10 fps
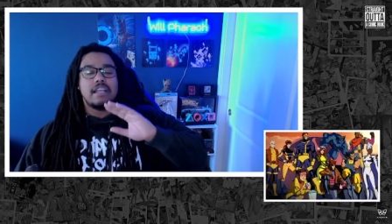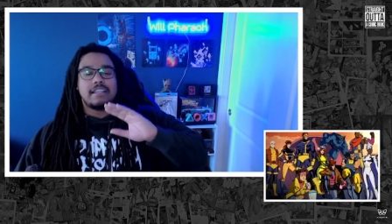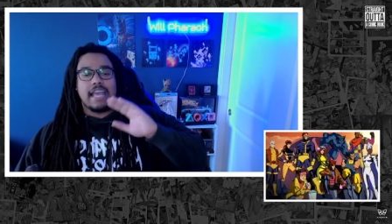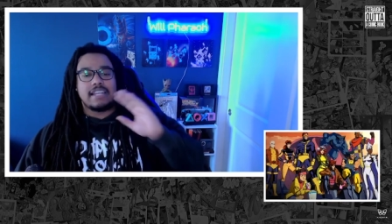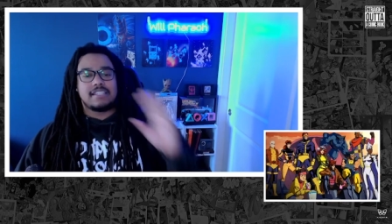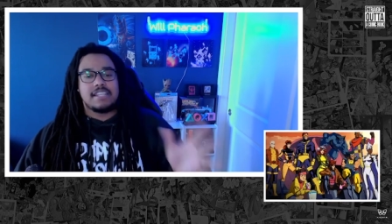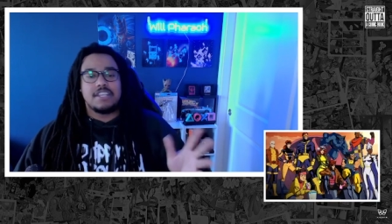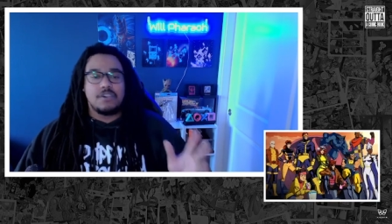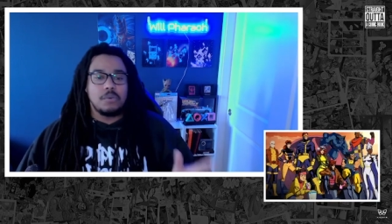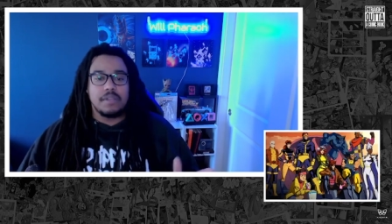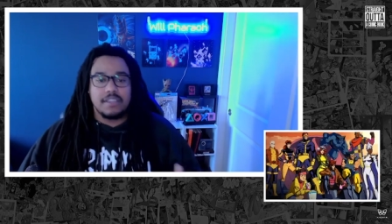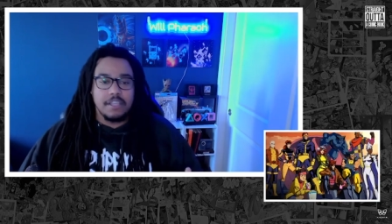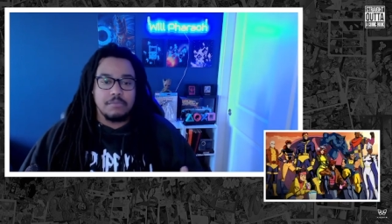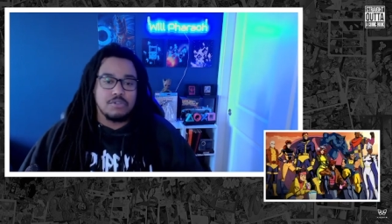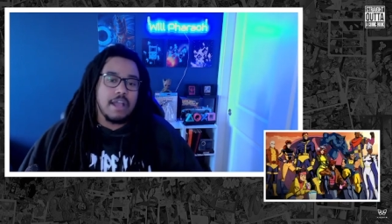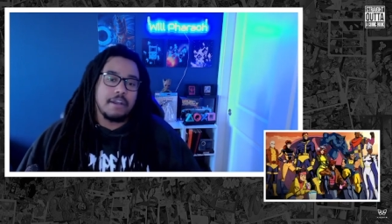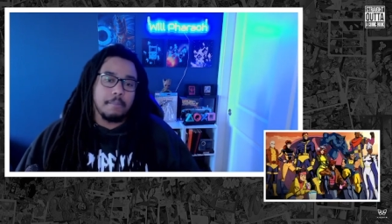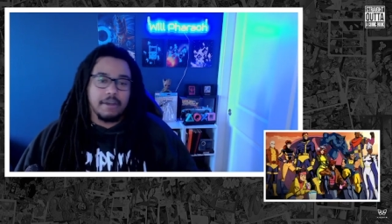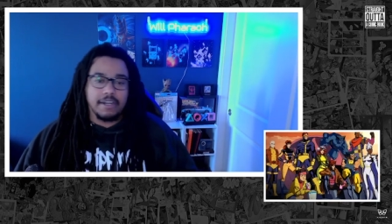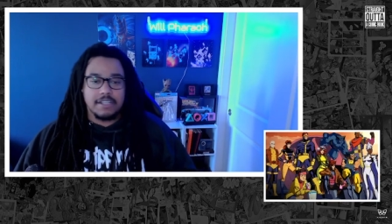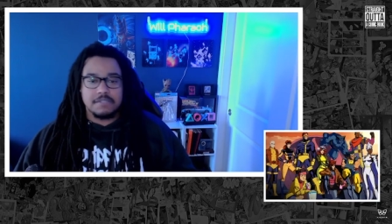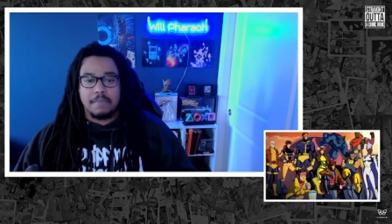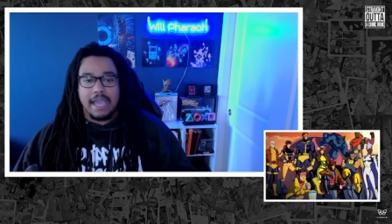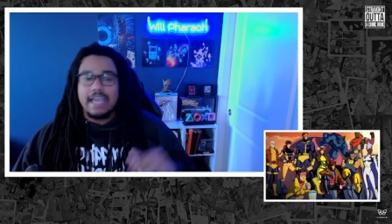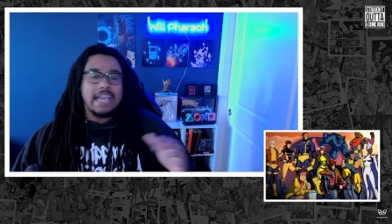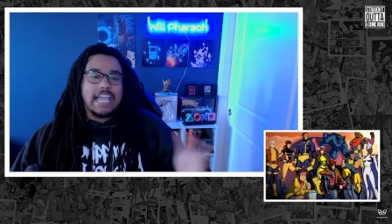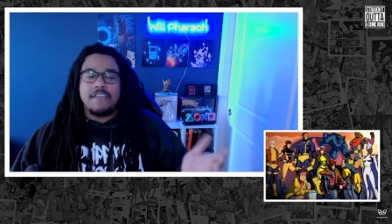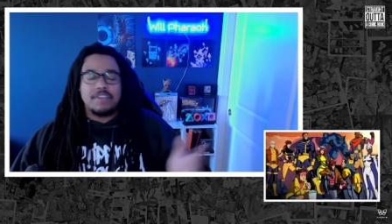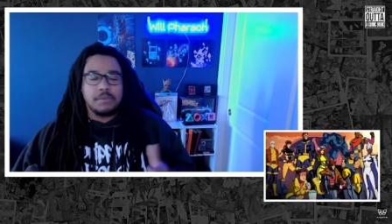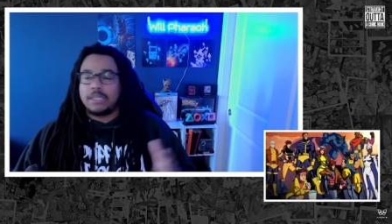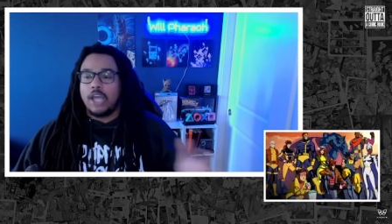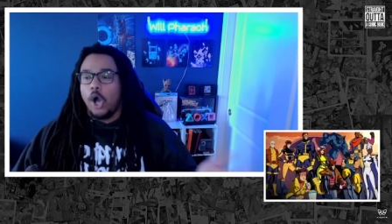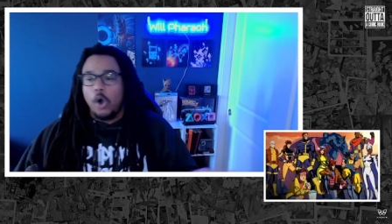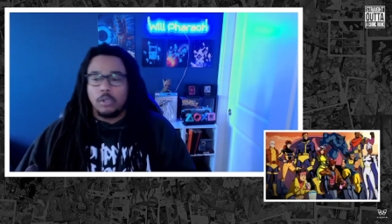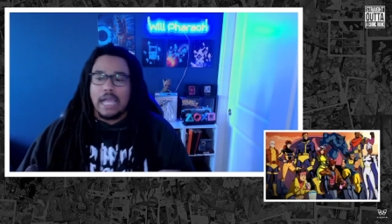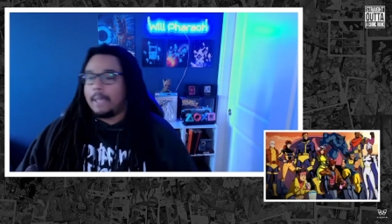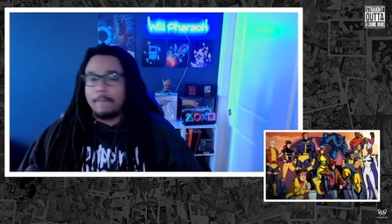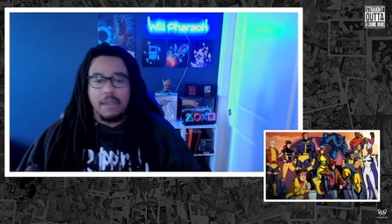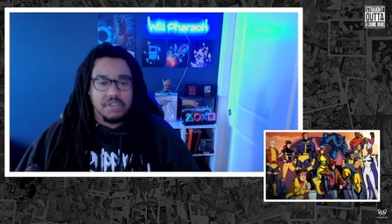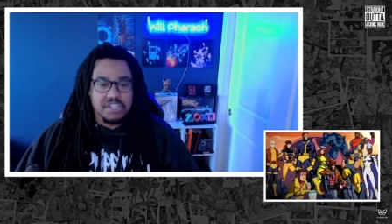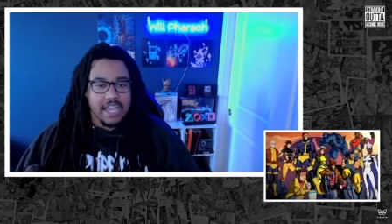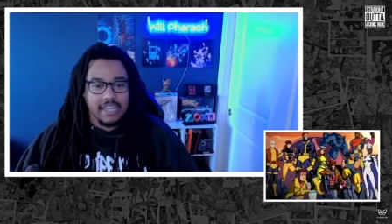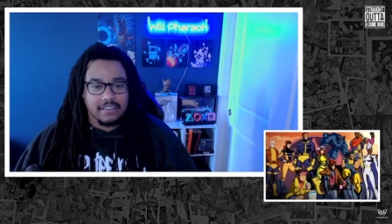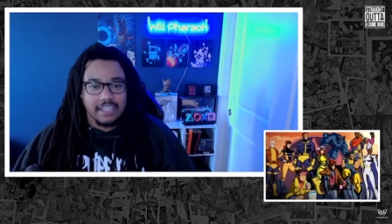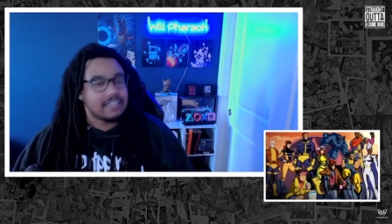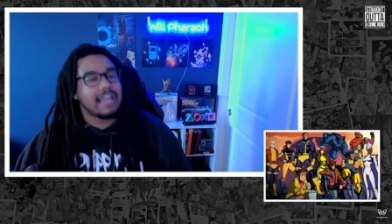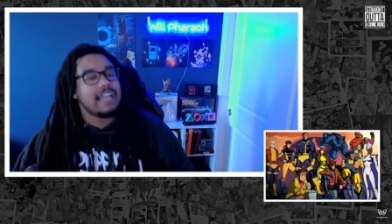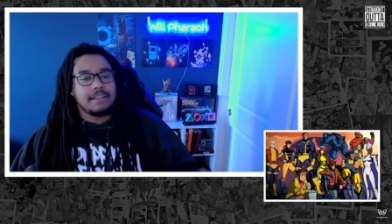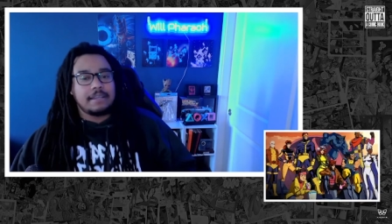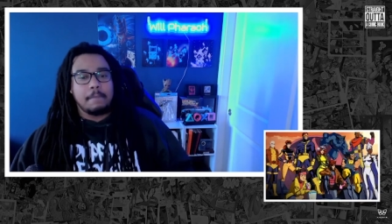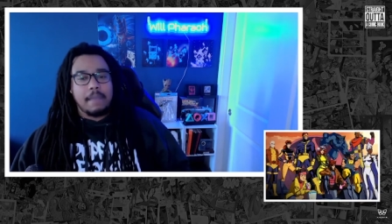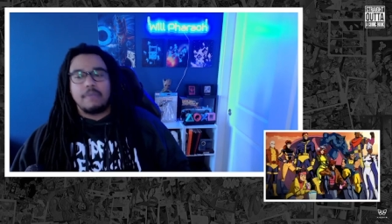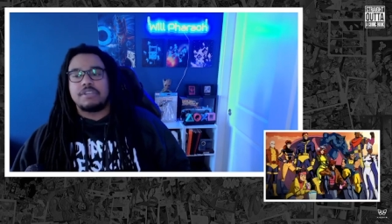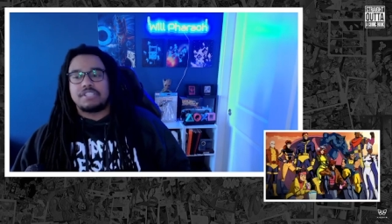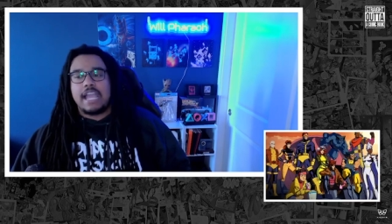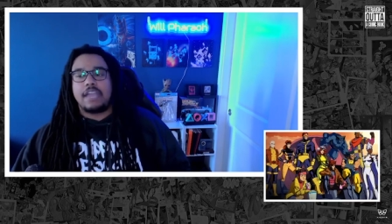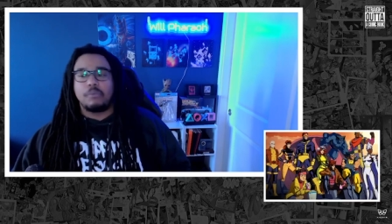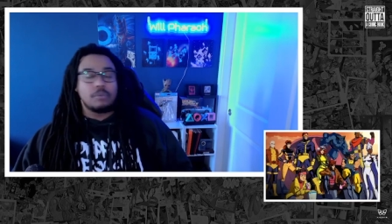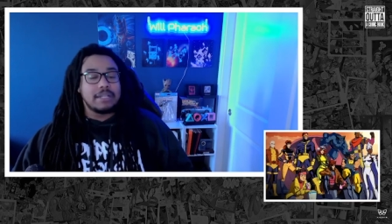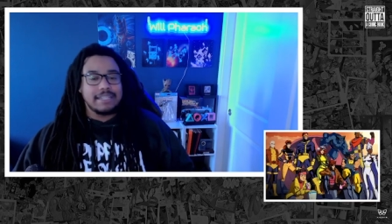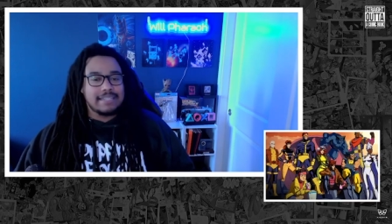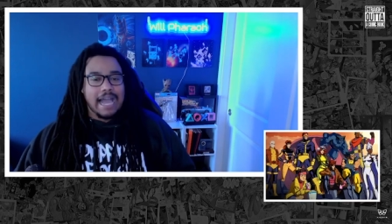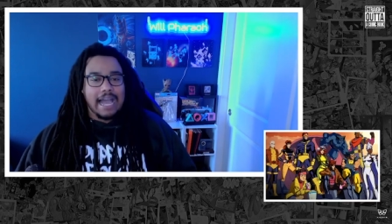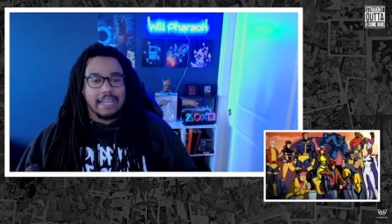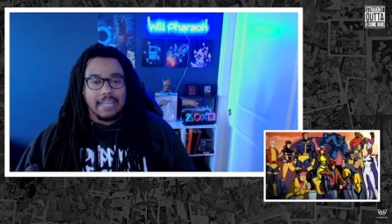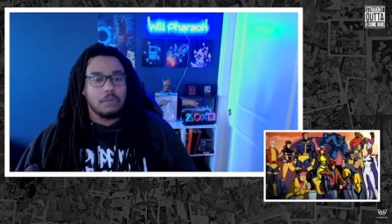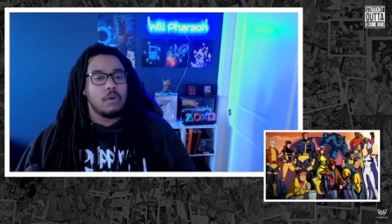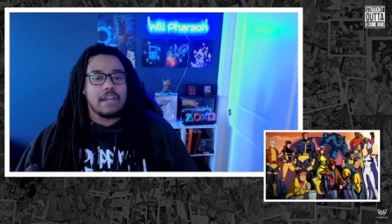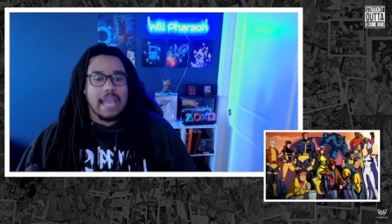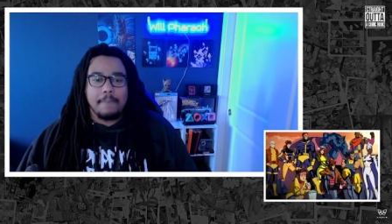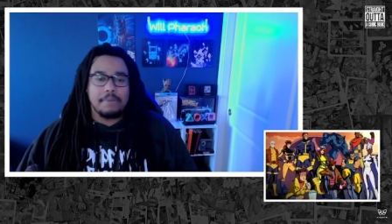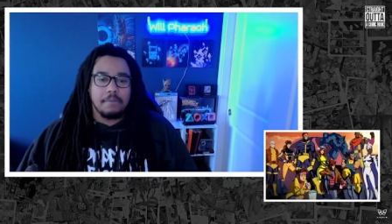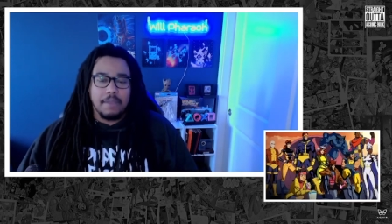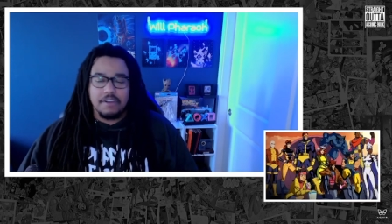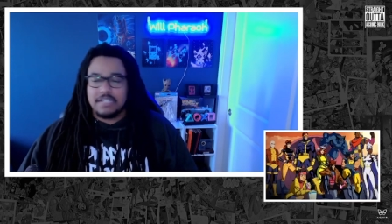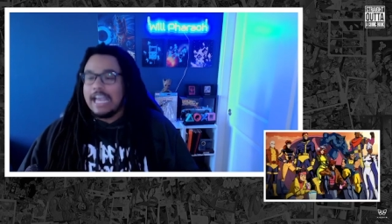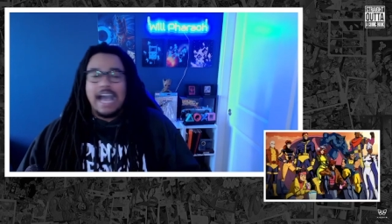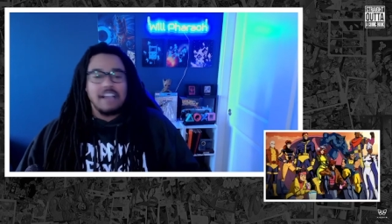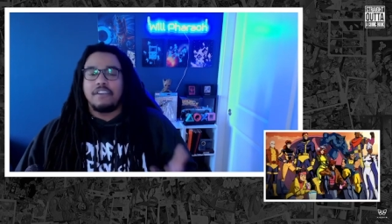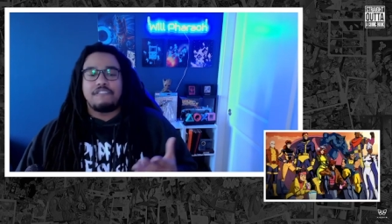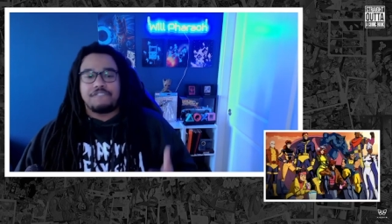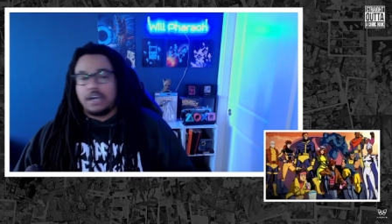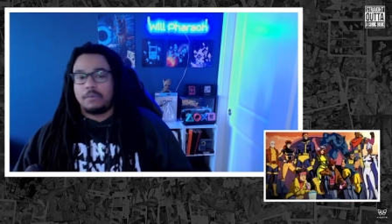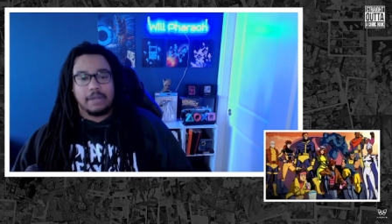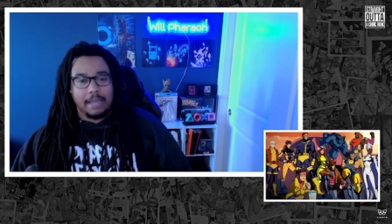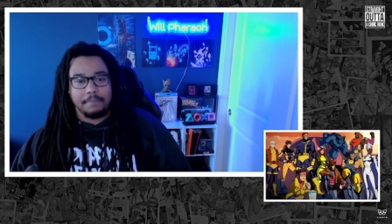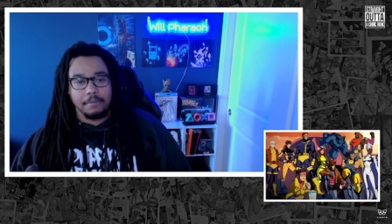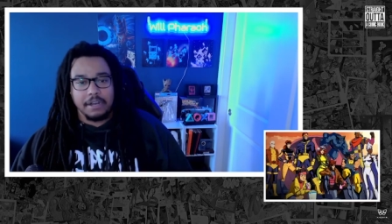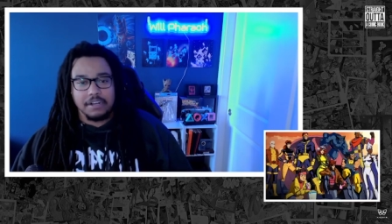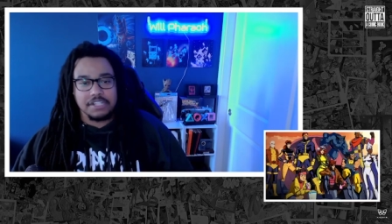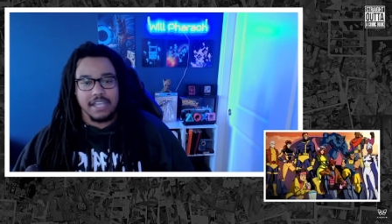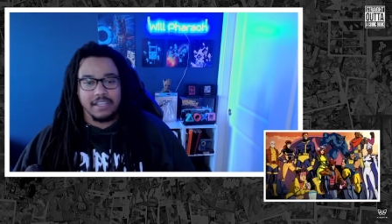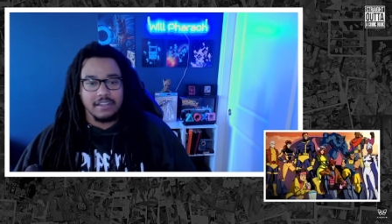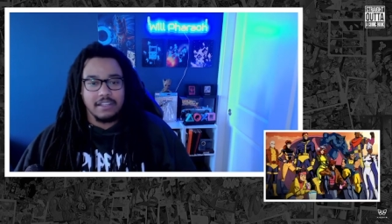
that deal with them trying to bring this back. Even with the whole like Mary Jane thing, like, did Mary Jane really die? Like, what happened to Mary Jane? I don't give a fuck what happened to Mary Jane.